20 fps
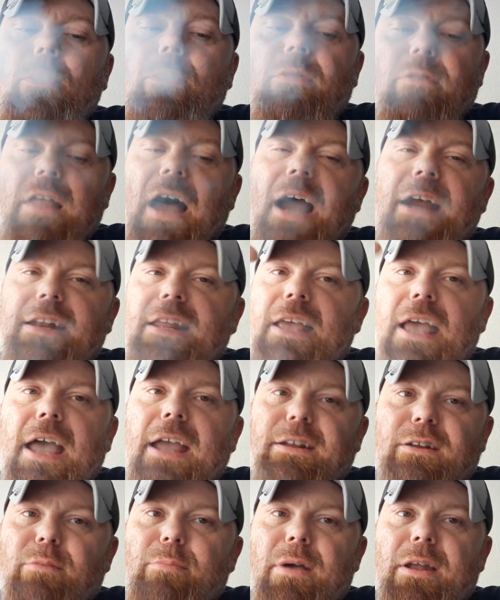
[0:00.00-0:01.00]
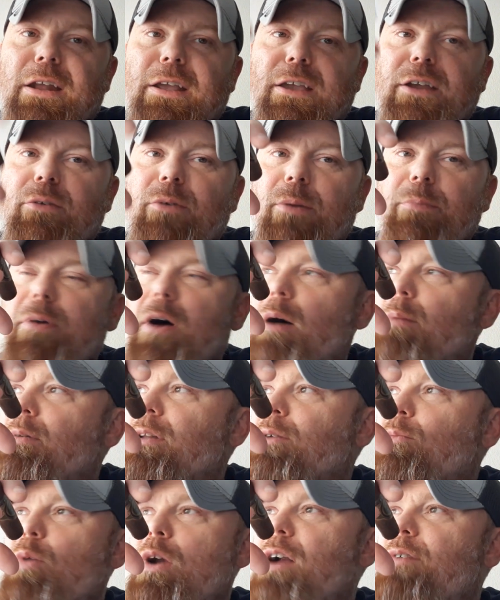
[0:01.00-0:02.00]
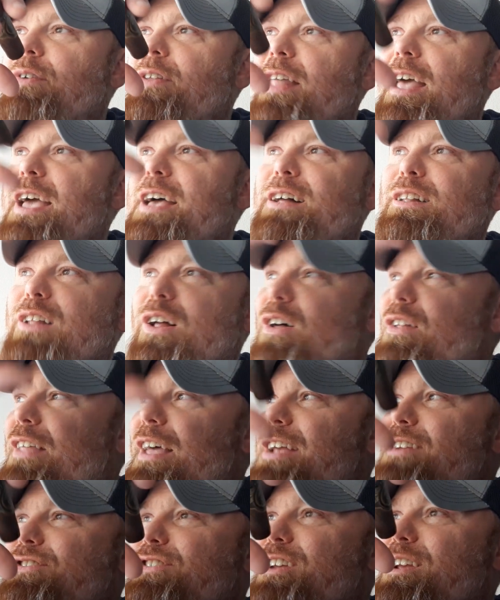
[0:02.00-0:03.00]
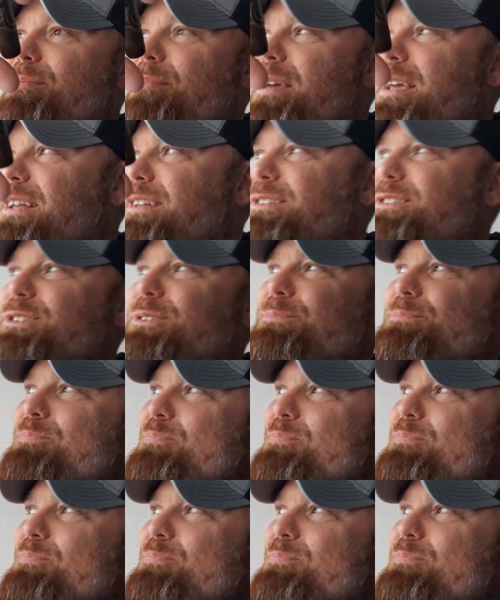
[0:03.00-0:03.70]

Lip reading: 98 Dominican Republic. Whatever the hell all that shit means.